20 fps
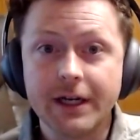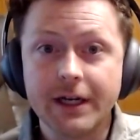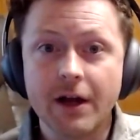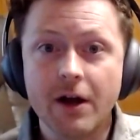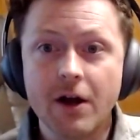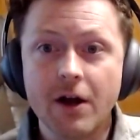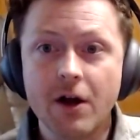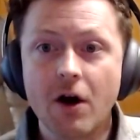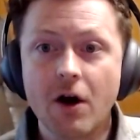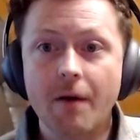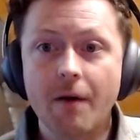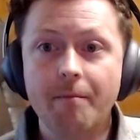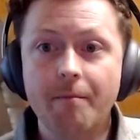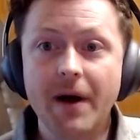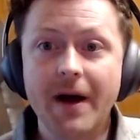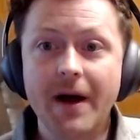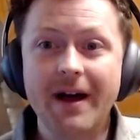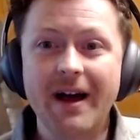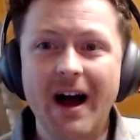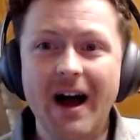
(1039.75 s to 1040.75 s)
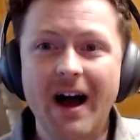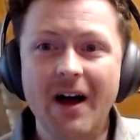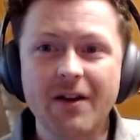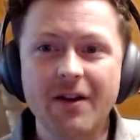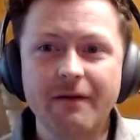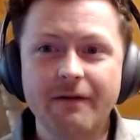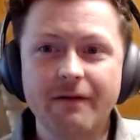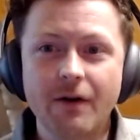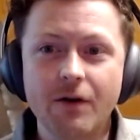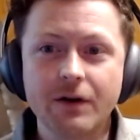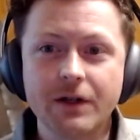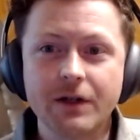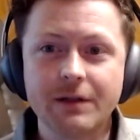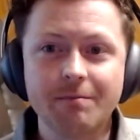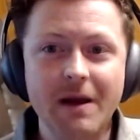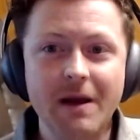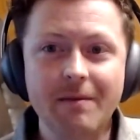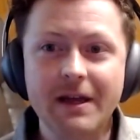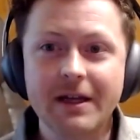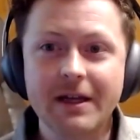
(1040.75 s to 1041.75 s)
But other folks, maybe it's
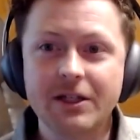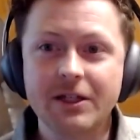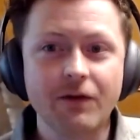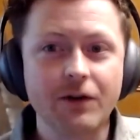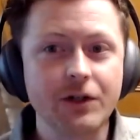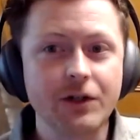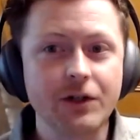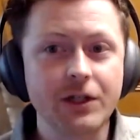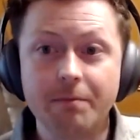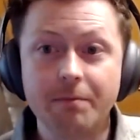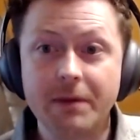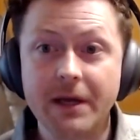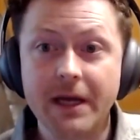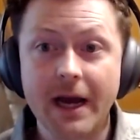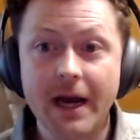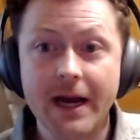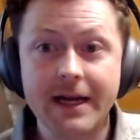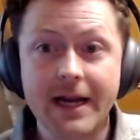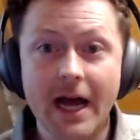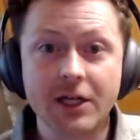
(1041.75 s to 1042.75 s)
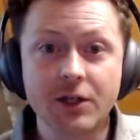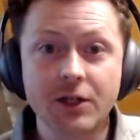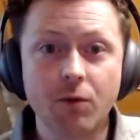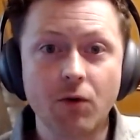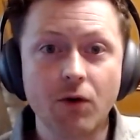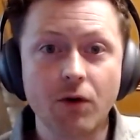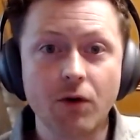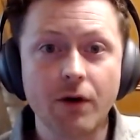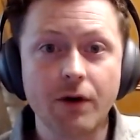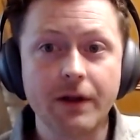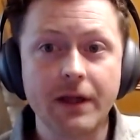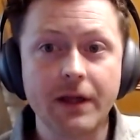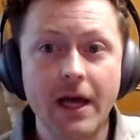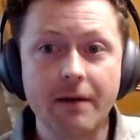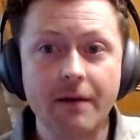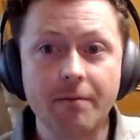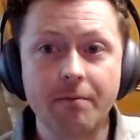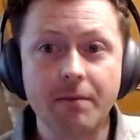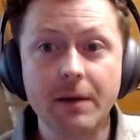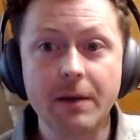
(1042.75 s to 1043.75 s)
for some BI dashboard that people
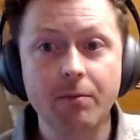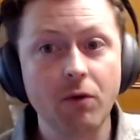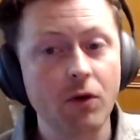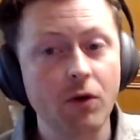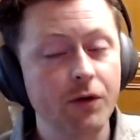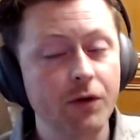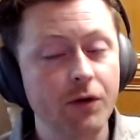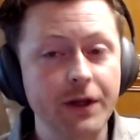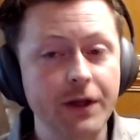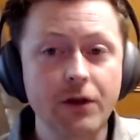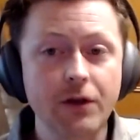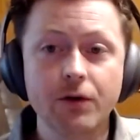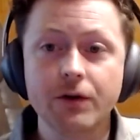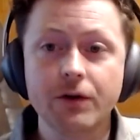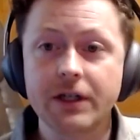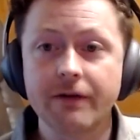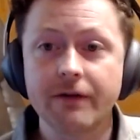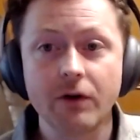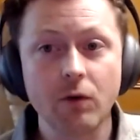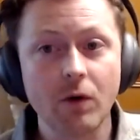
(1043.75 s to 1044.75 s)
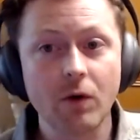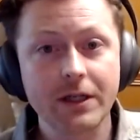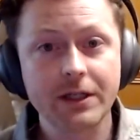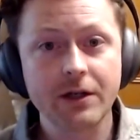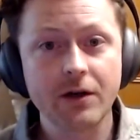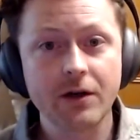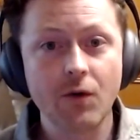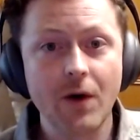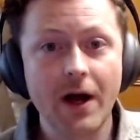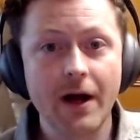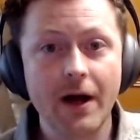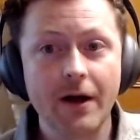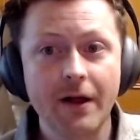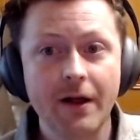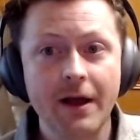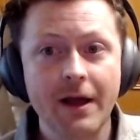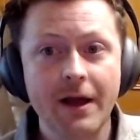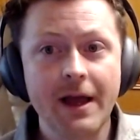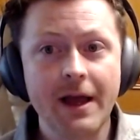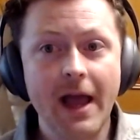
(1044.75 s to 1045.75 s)
only use every once in a while,
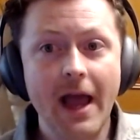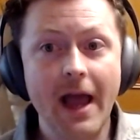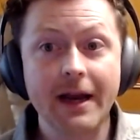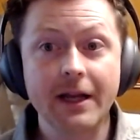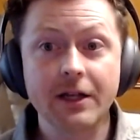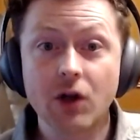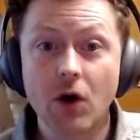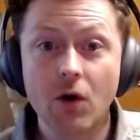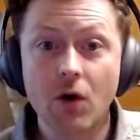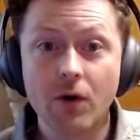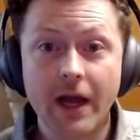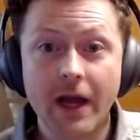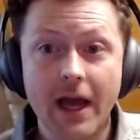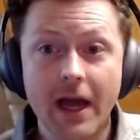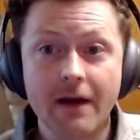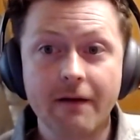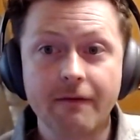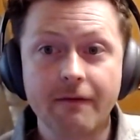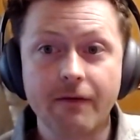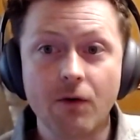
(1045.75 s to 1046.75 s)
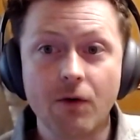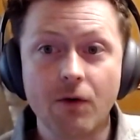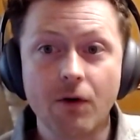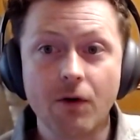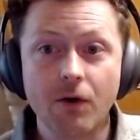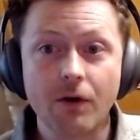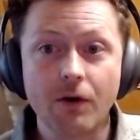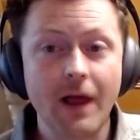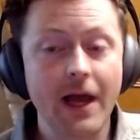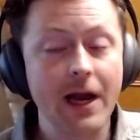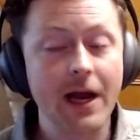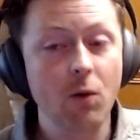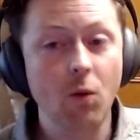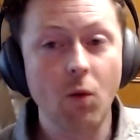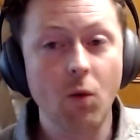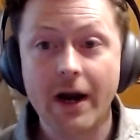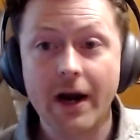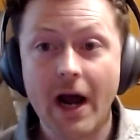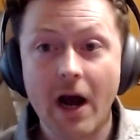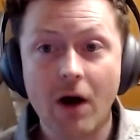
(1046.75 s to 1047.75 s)
and it's okay for like 1
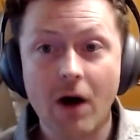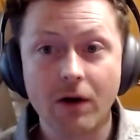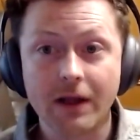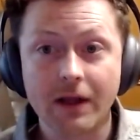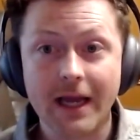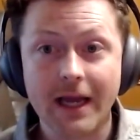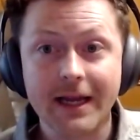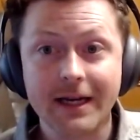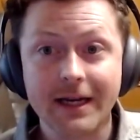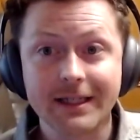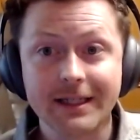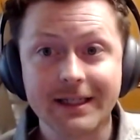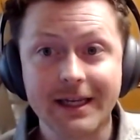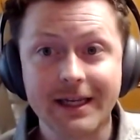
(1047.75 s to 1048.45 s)
hour latency.